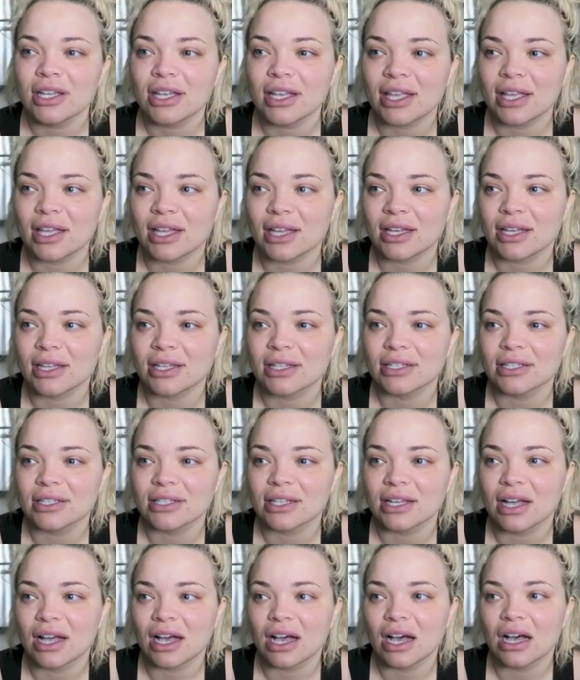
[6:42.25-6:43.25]
and
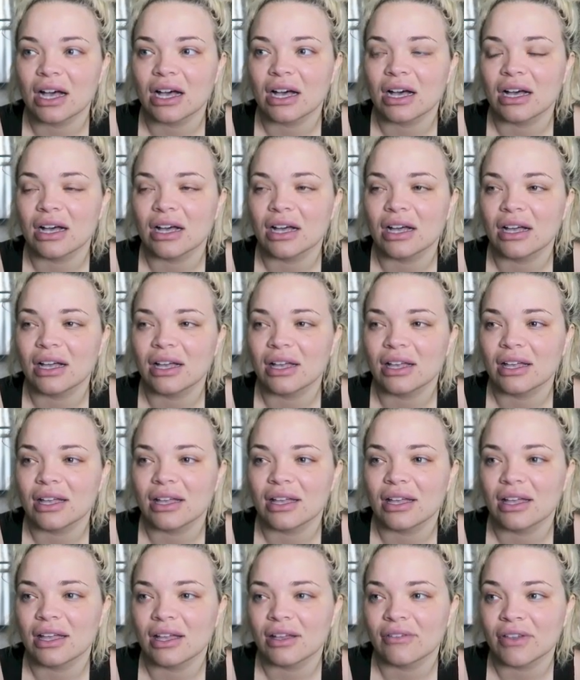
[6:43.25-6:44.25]

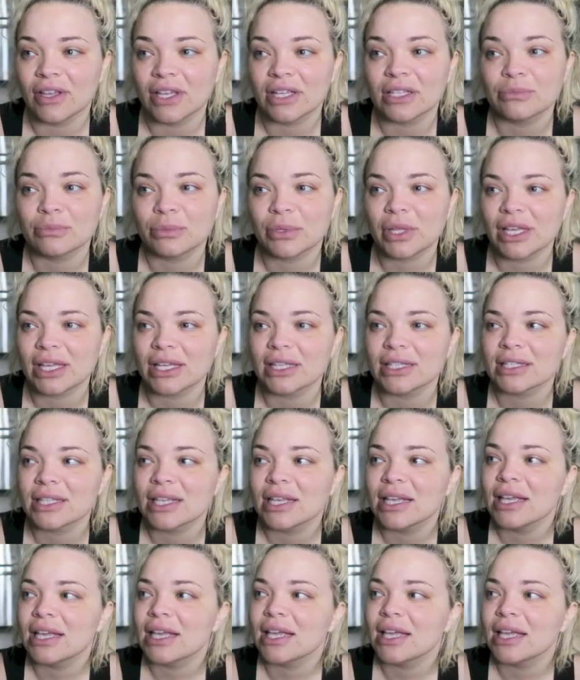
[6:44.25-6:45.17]
of his place.